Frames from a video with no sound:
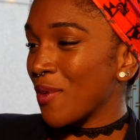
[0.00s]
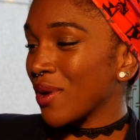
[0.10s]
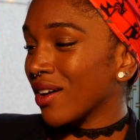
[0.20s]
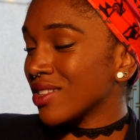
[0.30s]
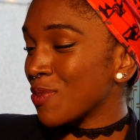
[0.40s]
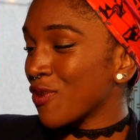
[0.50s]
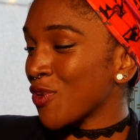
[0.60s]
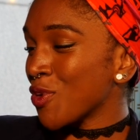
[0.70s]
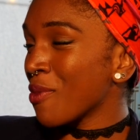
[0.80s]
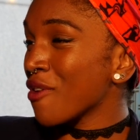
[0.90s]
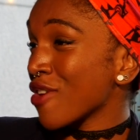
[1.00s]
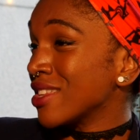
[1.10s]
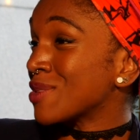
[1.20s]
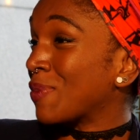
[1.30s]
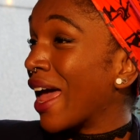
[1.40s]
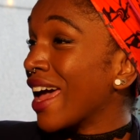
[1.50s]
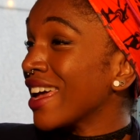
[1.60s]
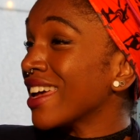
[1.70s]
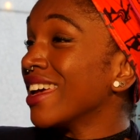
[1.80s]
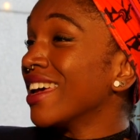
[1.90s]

we got to perform my friend's play,